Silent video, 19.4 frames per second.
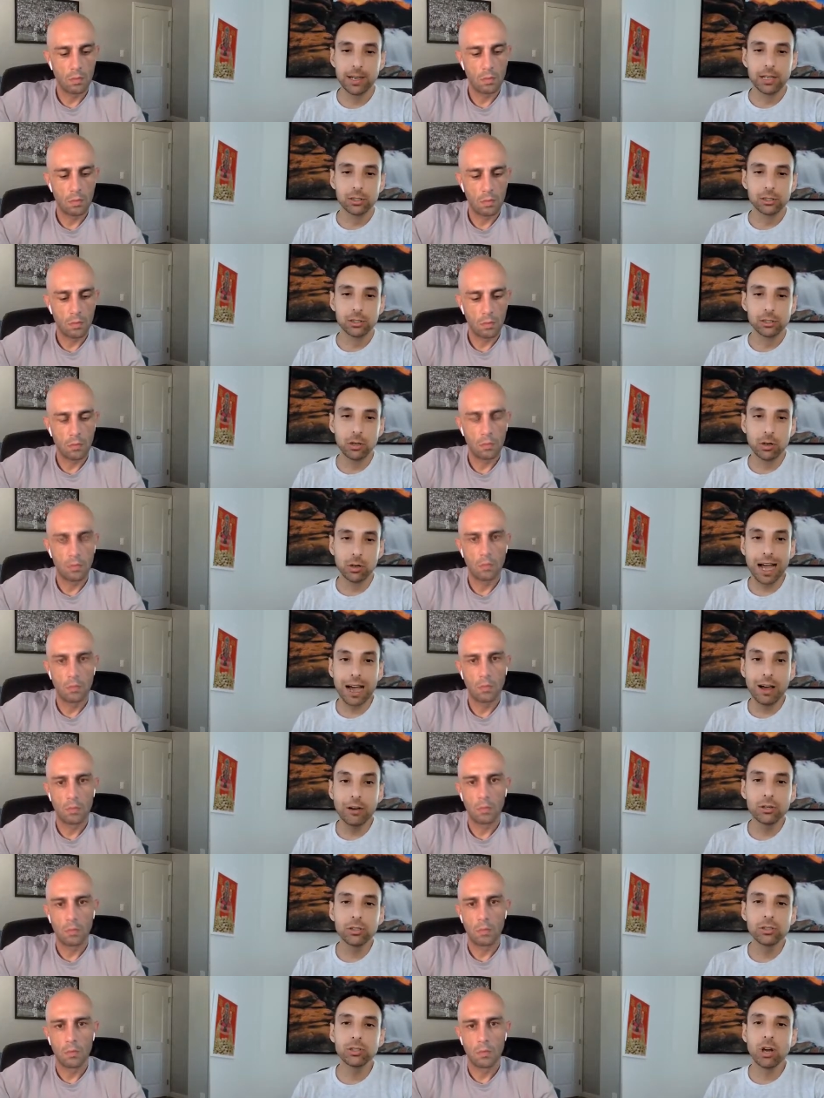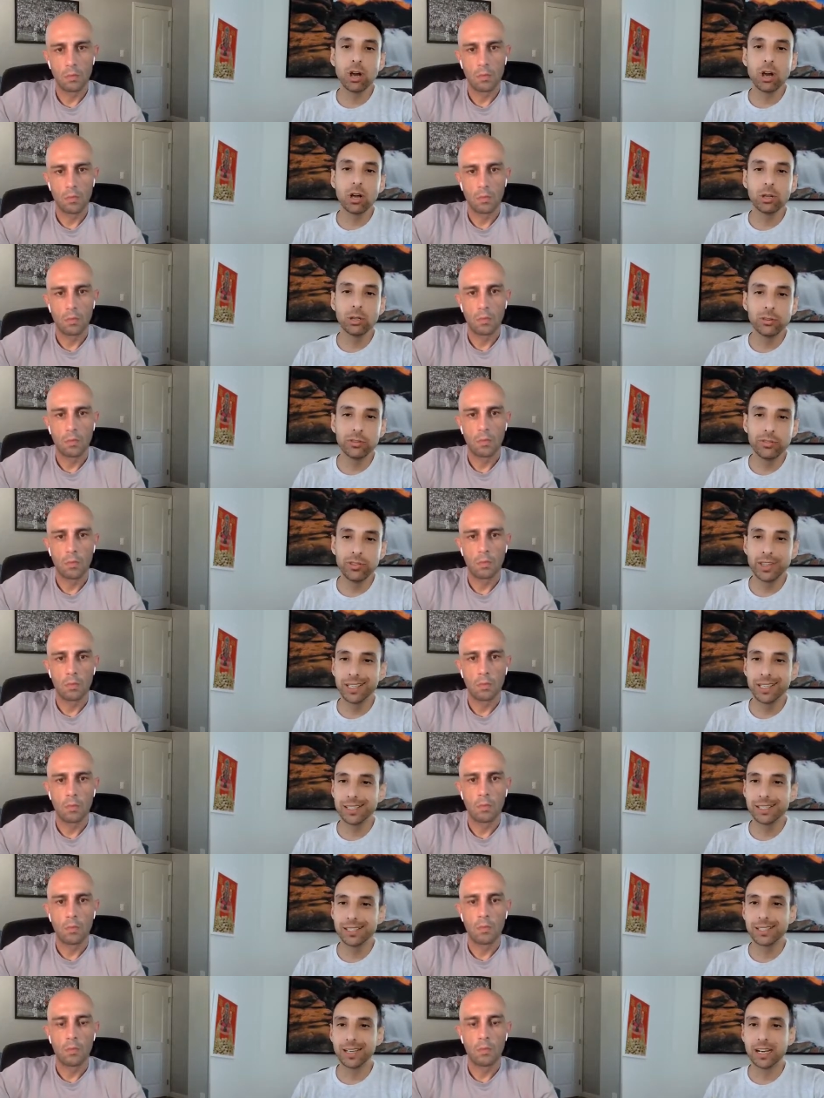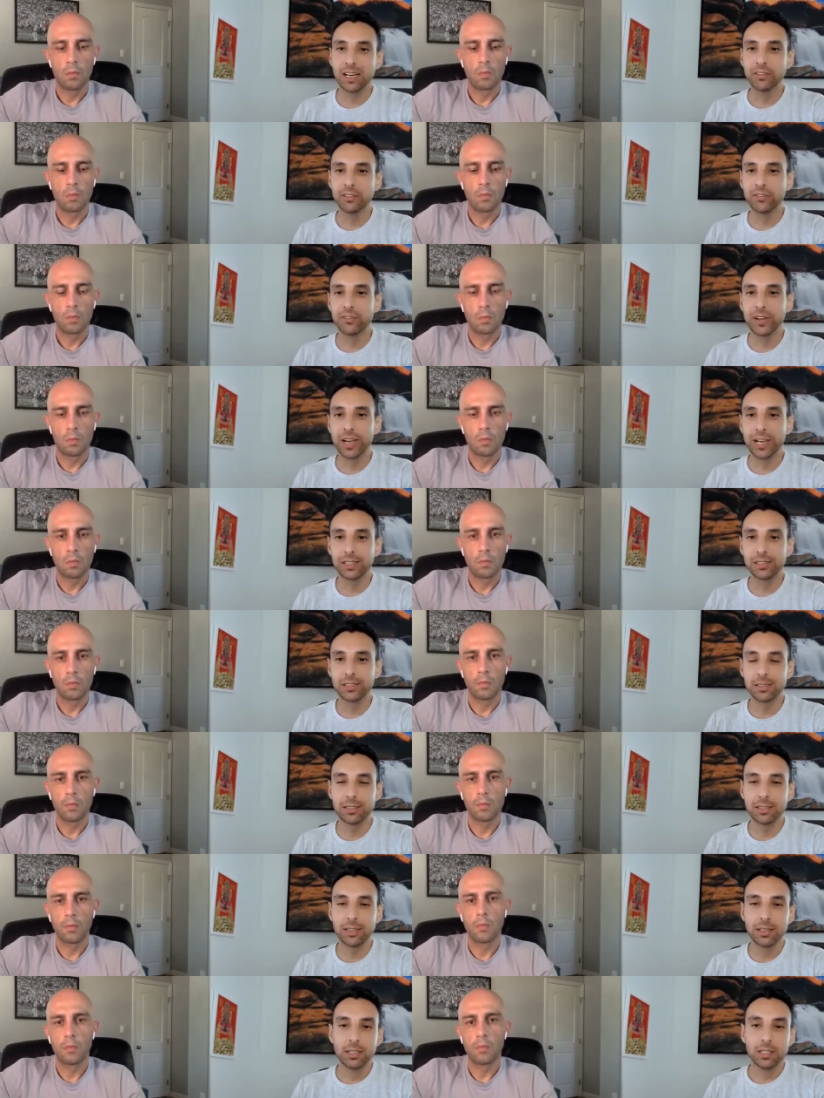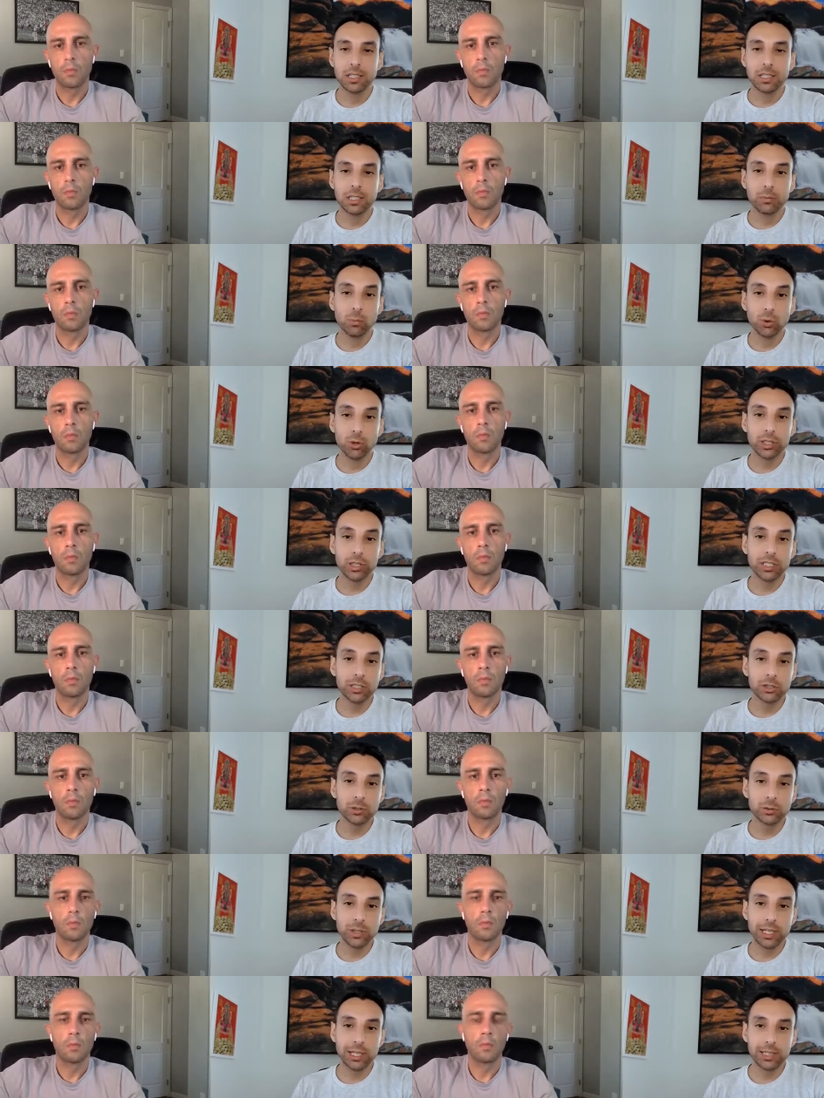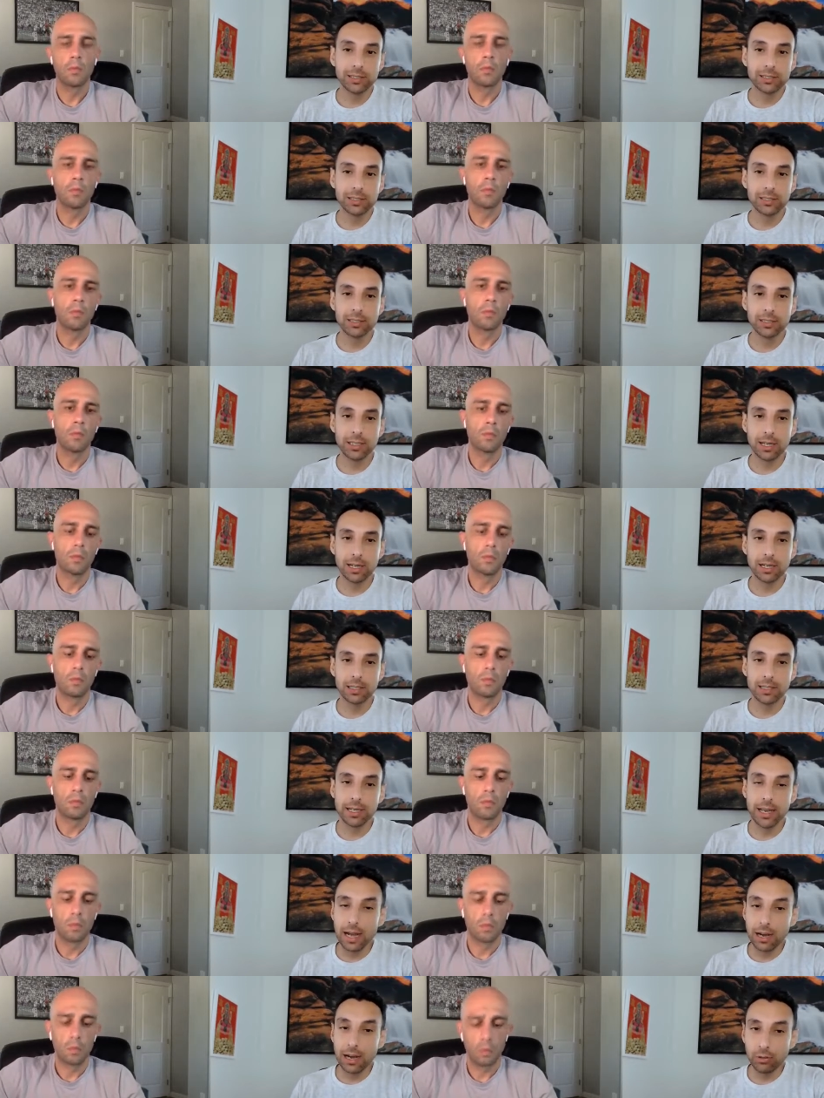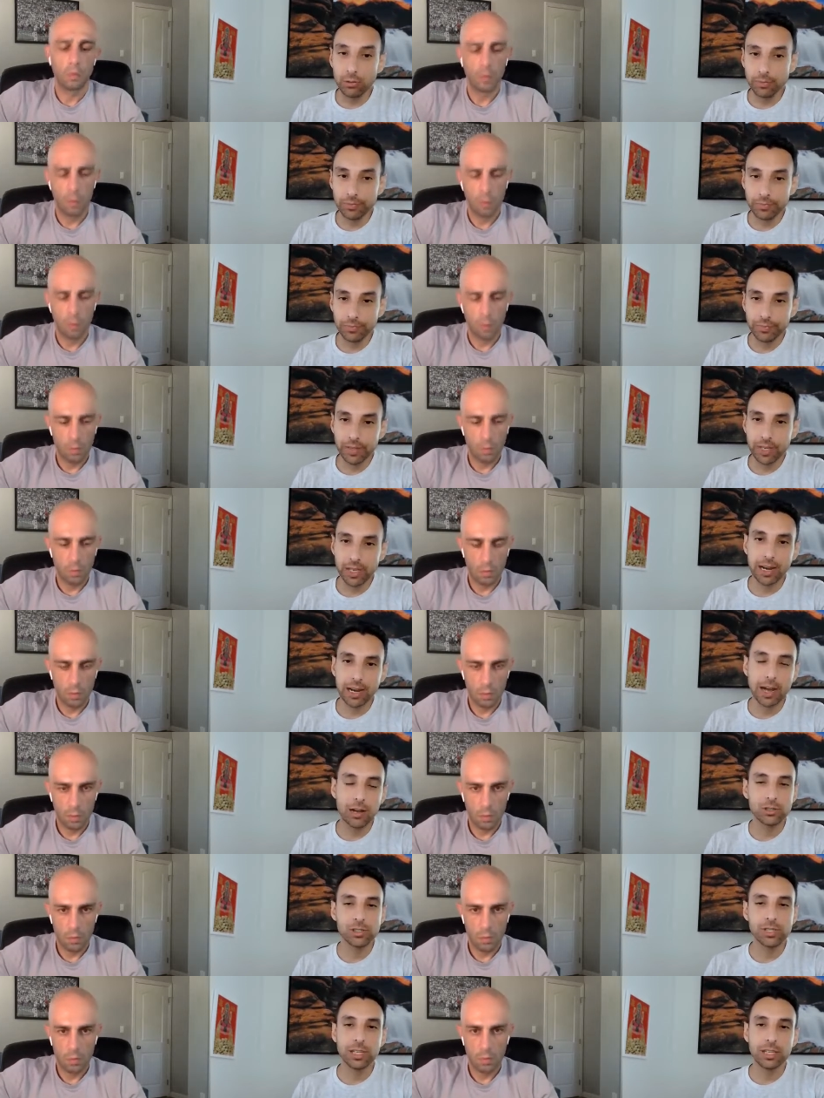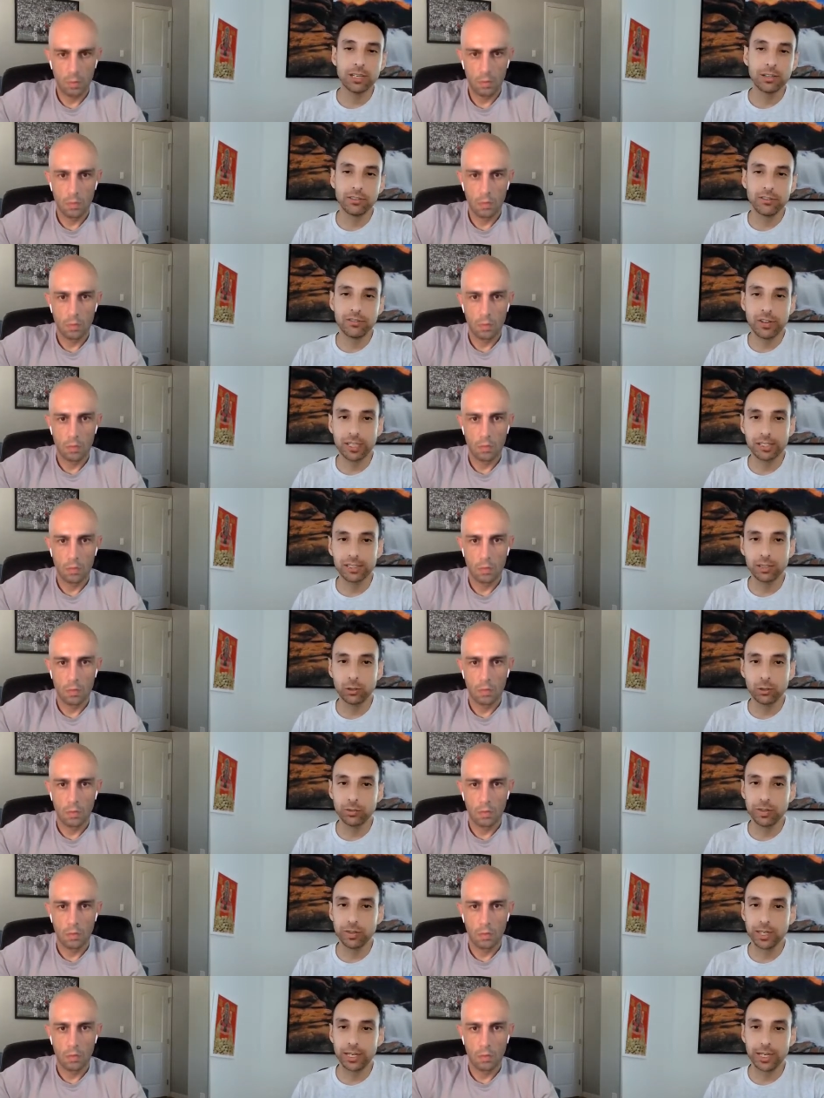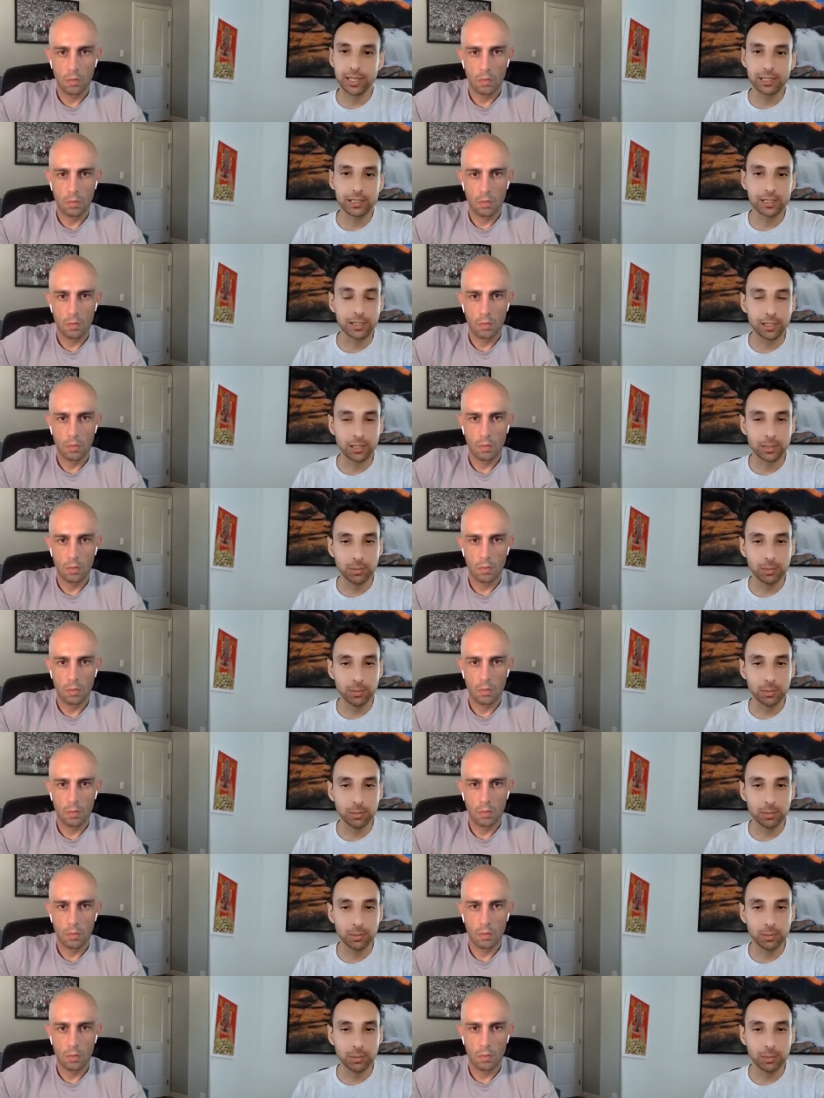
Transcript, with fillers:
Speaker 1: So how does all of this affect mortgage rates now? And how is it going to affect it over the next 6